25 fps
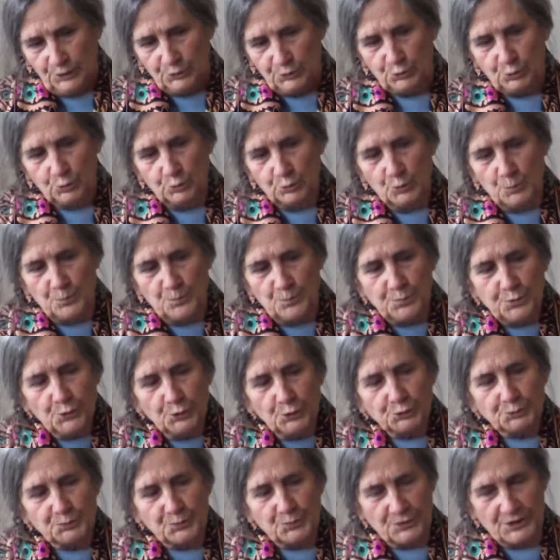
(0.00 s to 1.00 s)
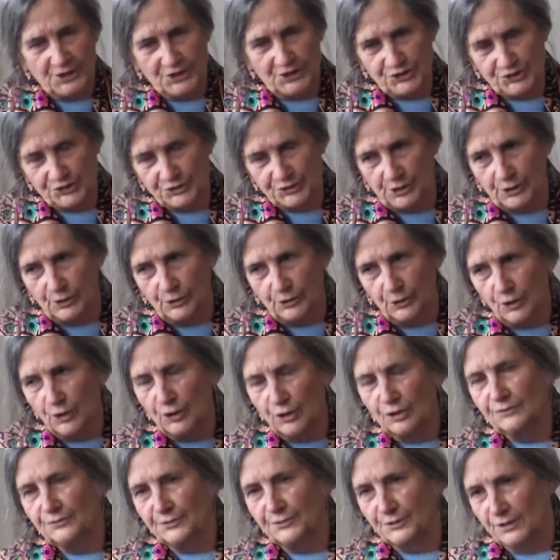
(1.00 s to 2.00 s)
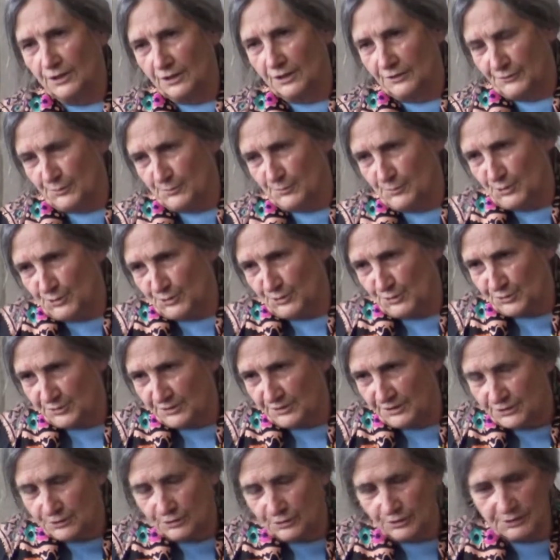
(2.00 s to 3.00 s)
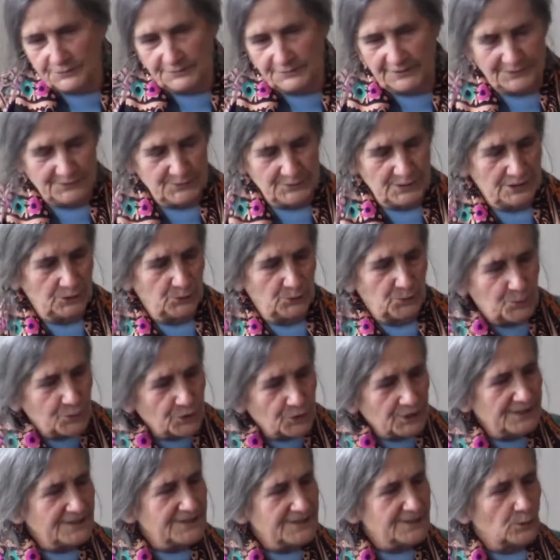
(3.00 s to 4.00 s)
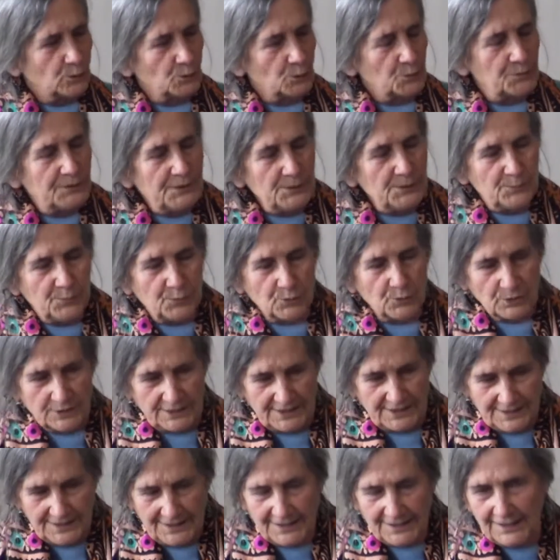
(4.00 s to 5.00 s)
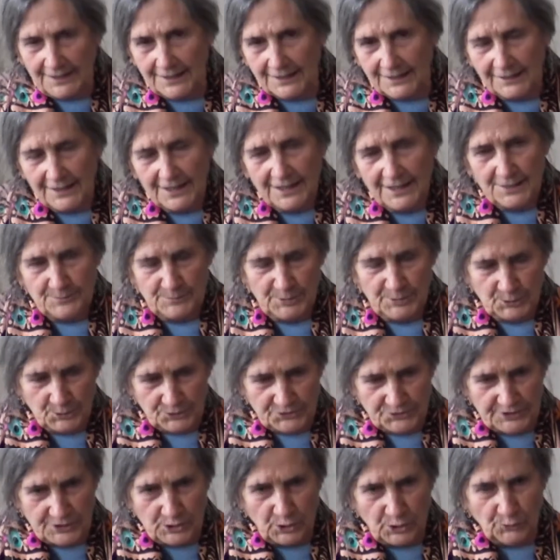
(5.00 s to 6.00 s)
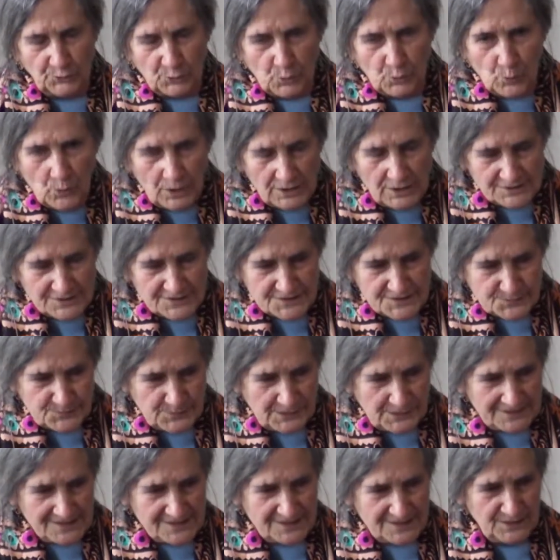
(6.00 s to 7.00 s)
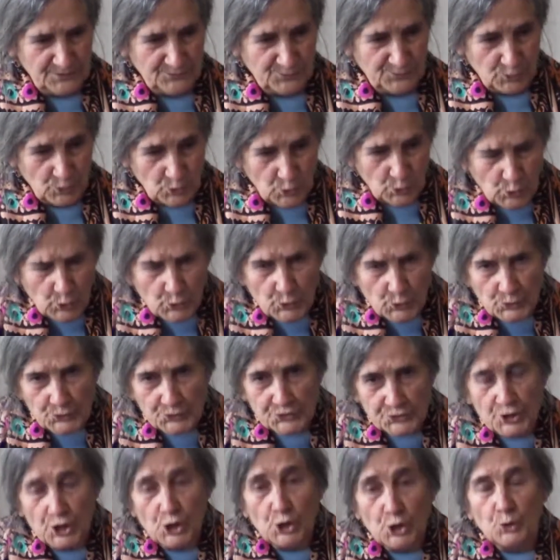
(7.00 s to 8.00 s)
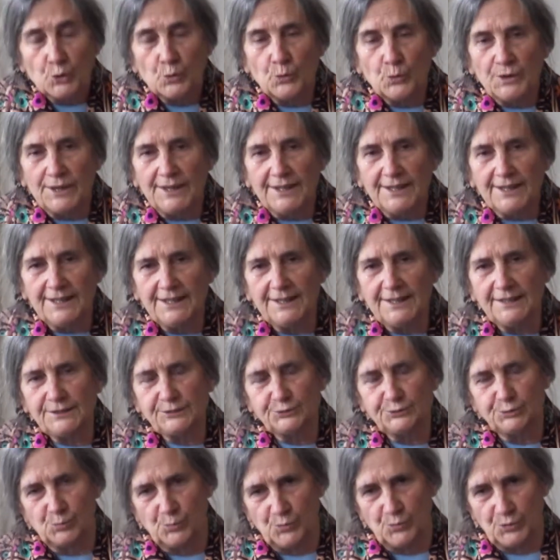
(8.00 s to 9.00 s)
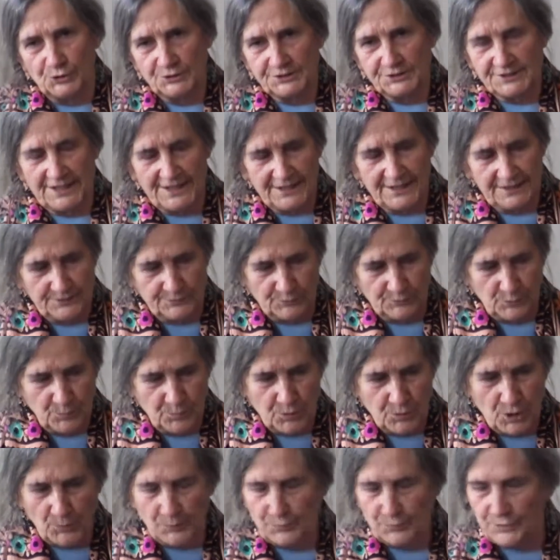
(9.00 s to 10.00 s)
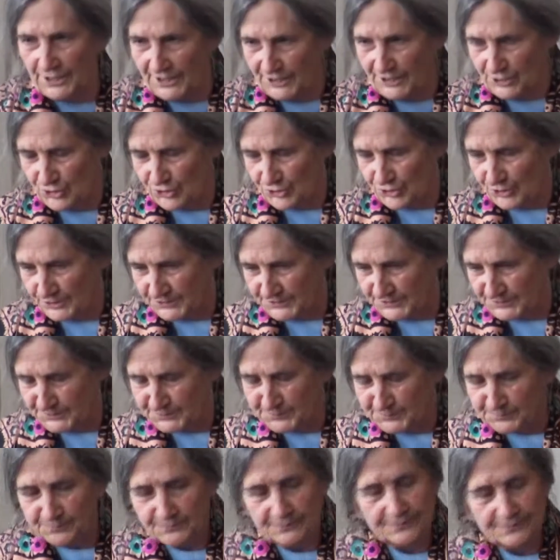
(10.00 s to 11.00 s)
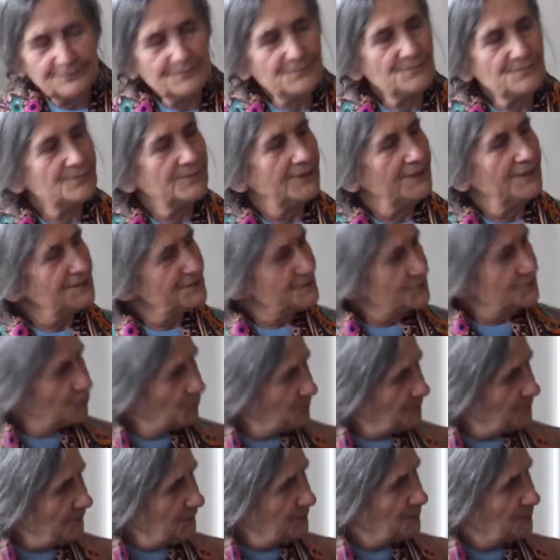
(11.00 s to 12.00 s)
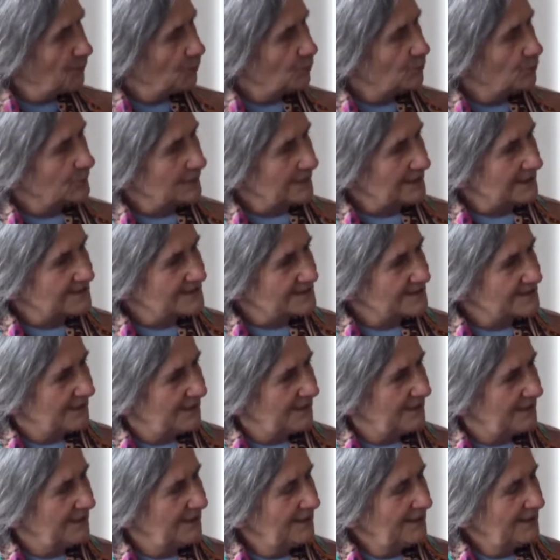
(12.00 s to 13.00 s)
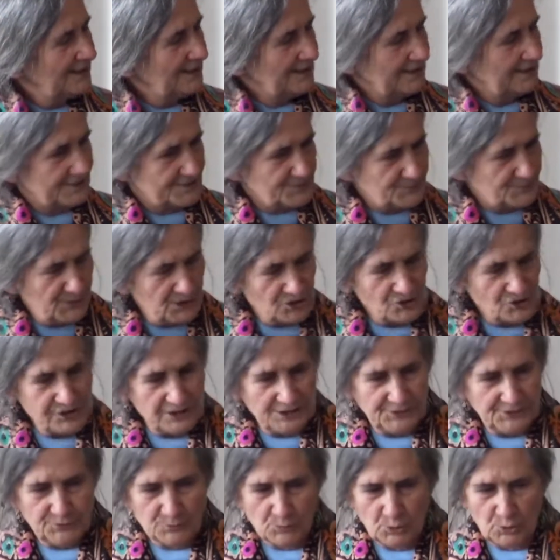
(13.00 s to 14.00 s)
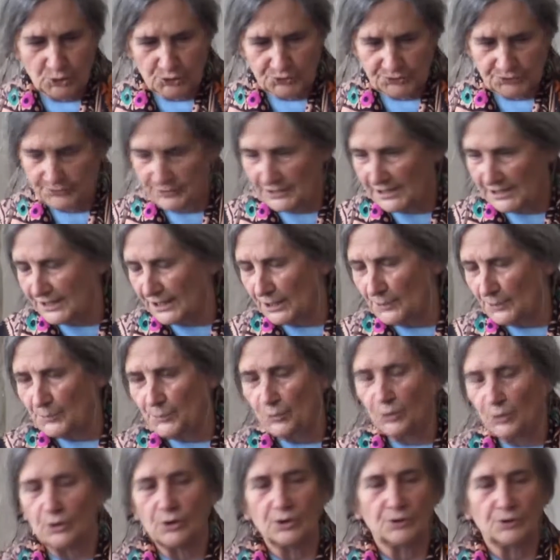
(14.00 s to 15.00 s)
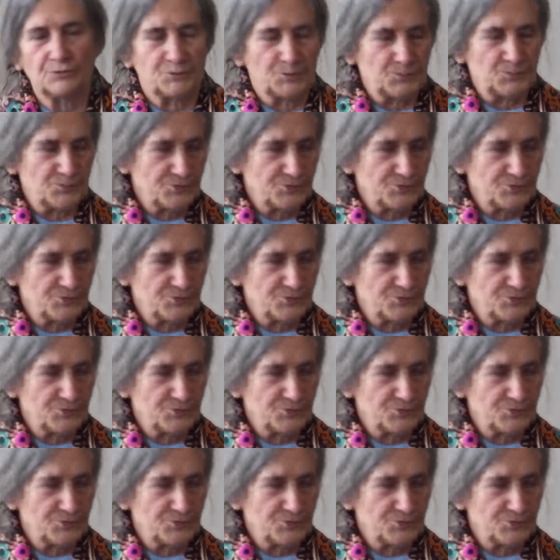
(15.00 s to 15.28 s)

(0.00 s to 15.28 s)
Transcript: to put pressure on the governments. It's good that there are political people in here, because they are the ones passing the laws. We need to protect the population. So people will say, especially the most vulnerable, the